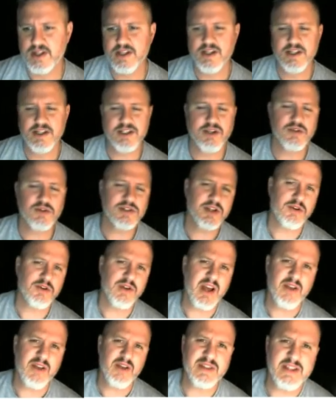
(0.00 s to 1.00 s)
So what's going
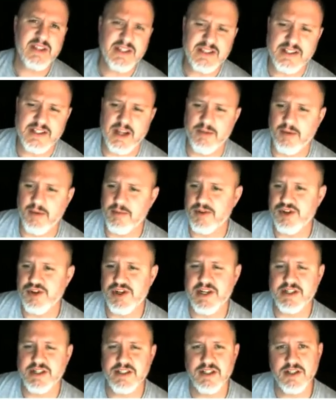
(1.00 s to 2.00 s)
on with this number machine?
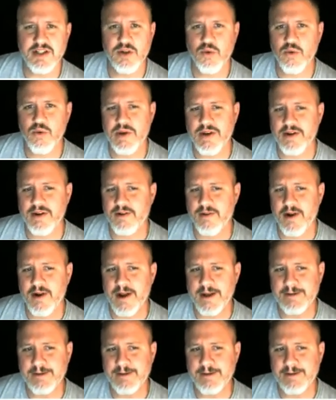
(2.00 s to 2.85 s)
It's a little weird, right?